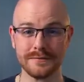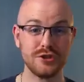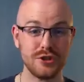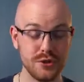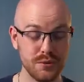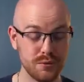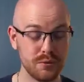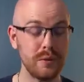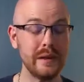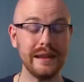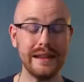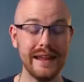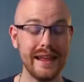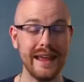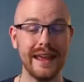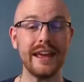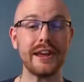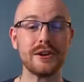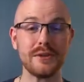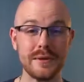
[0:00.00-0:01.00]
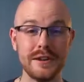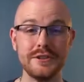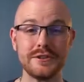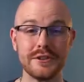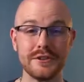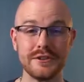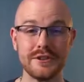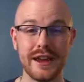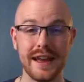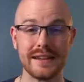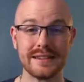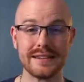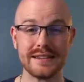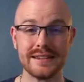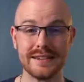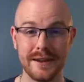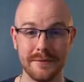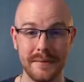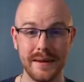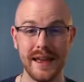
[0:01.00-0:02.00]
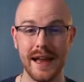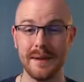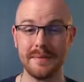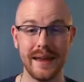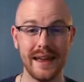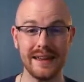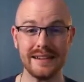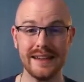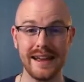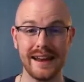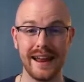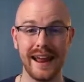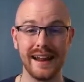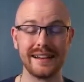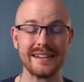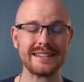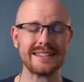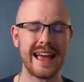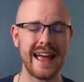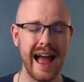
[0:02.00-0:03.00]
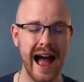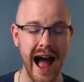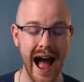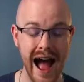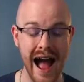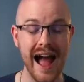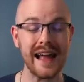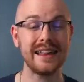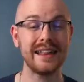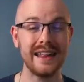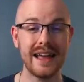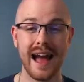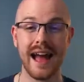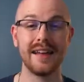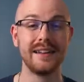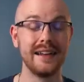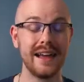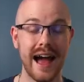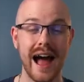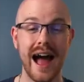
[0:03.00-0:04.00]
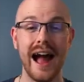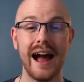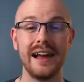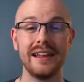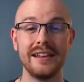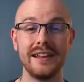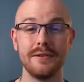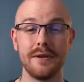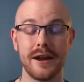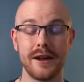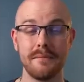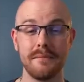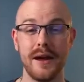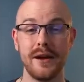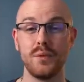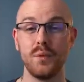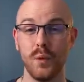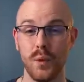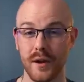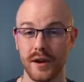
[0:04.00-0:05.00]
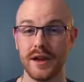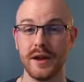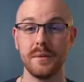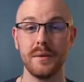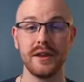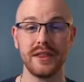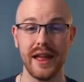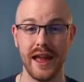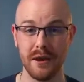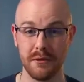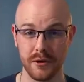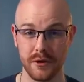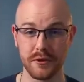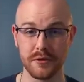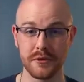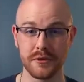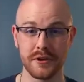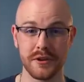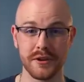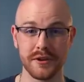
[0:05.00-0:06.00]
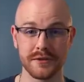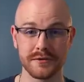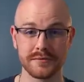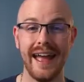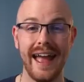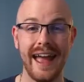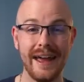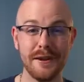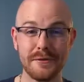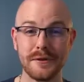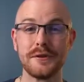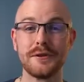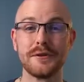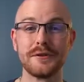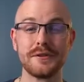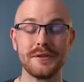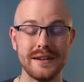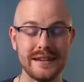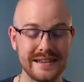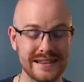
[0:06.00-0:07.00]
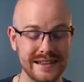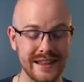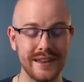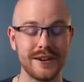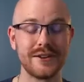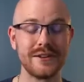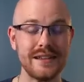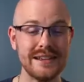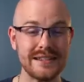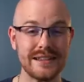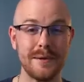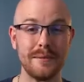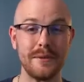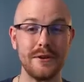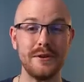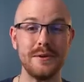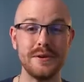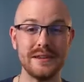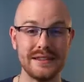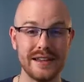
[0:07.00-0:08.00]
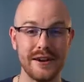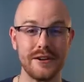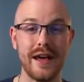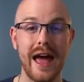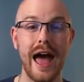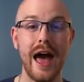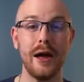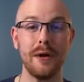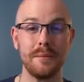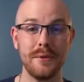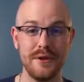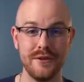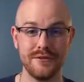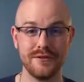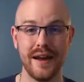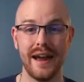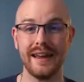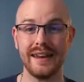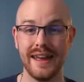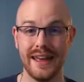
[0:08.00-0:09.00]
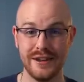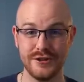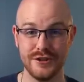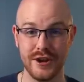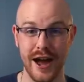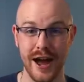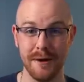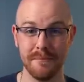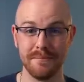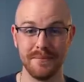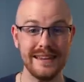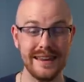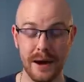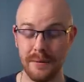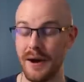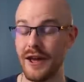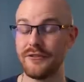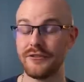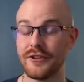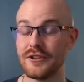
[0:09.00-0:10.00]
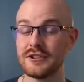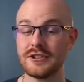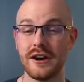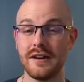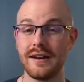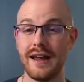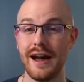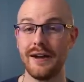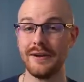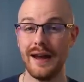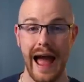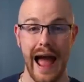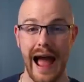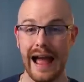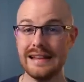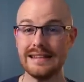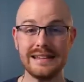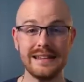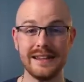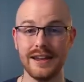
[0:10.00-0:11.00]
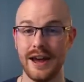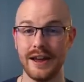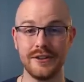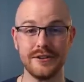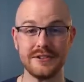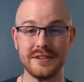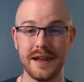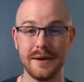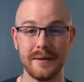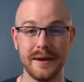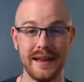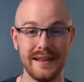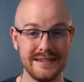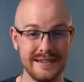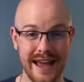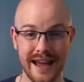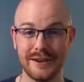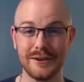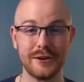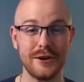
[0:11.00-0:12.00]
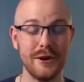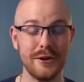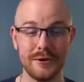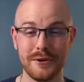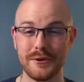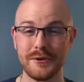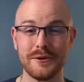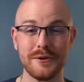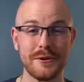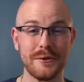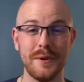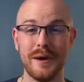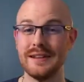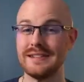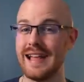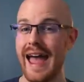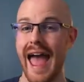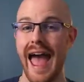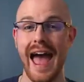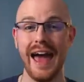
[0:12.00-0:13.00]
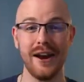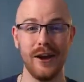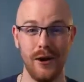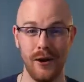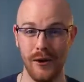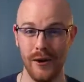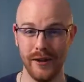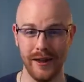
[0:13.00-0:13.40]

To really increase your chances of becoming a data analyst, I highly recommend working with a recruiter. A recruiter is literally someone who is there to help you find a job. Now, when I first started out, I didn't understand what a technical recruiter was at all.